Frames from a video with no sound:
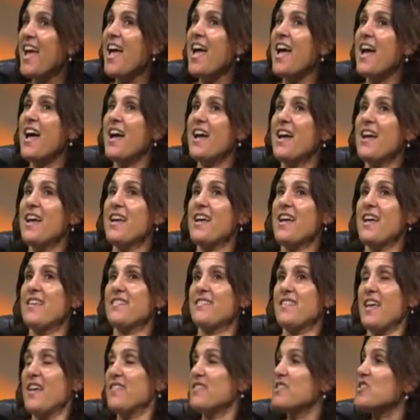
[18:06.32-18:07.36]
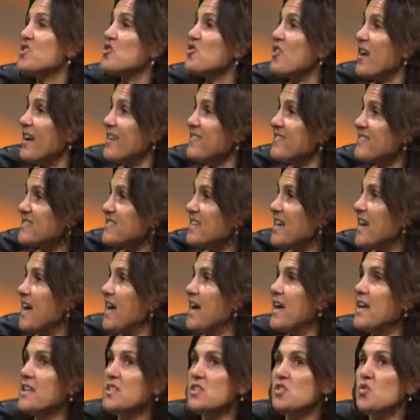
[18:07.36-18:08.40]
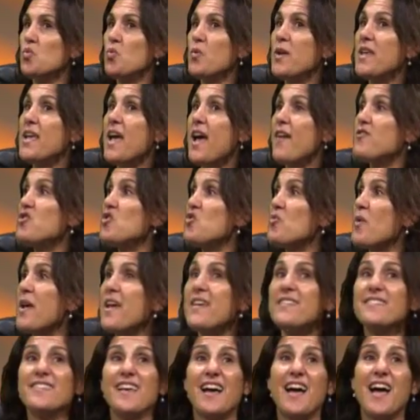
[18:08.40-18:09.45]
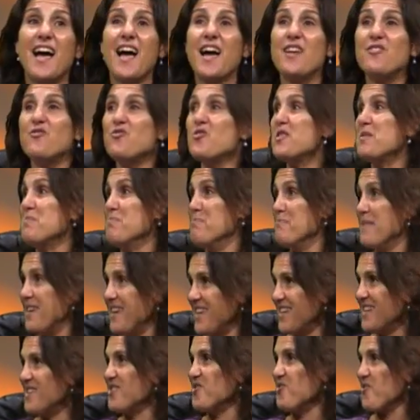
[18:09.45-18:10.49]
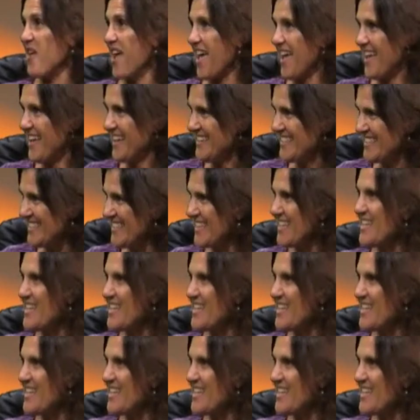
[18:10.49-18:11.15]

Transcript: as the trust, and we have to raise 100 million rand,